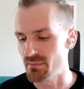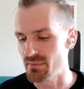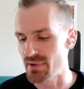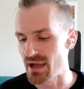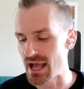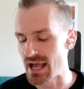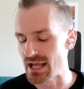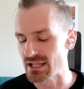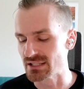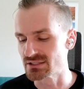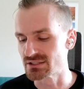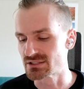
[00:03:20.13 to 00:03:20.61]

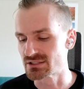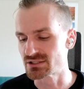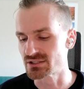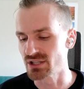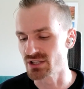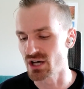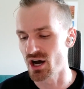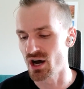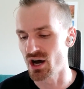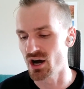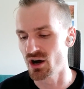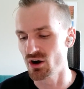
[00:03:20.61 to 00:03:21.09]
and
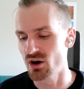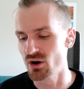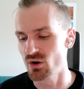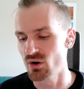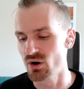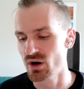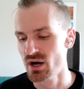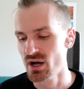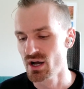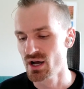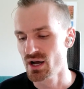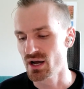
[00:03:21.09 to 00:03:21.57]
so
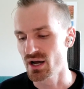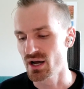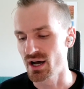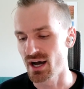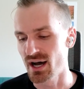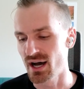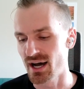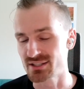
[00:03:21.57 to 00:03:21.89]
uh,